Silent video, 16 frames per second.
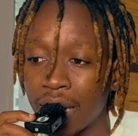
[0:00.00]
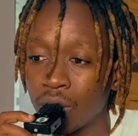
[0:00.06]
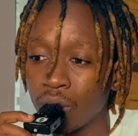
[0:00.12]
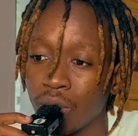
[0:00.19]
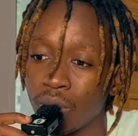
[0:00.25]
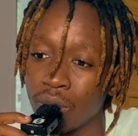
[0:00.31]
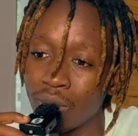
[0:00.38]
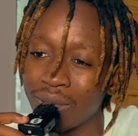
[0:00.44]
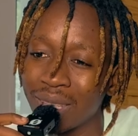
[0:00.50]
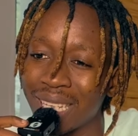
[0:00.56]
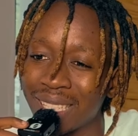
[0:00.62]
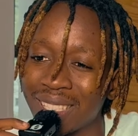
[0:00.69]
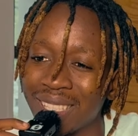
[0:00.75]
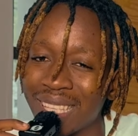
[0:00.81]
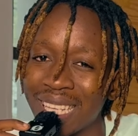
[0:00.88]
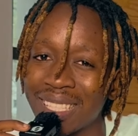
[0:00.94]
So you know,
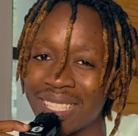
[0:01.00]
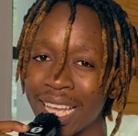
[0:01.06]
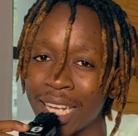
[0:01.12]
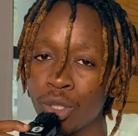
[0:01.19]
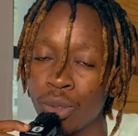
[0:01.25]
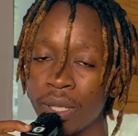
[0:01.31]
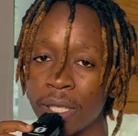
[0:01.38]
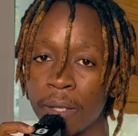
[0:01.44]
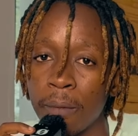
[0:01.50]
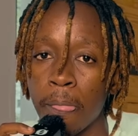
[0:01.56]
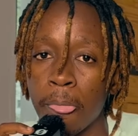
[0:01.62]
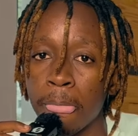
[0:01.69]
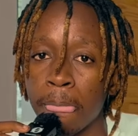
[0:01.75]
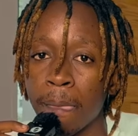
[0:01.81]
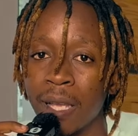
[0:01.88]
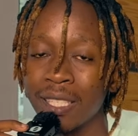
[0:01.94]
that's that's actually
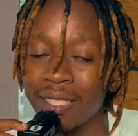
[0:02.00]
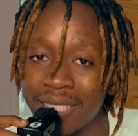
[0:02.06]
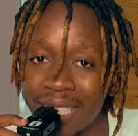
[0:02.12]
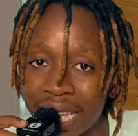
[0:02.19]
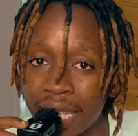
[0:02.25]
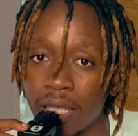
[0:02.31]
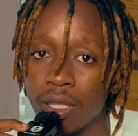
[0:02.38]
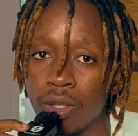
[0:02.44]
sad.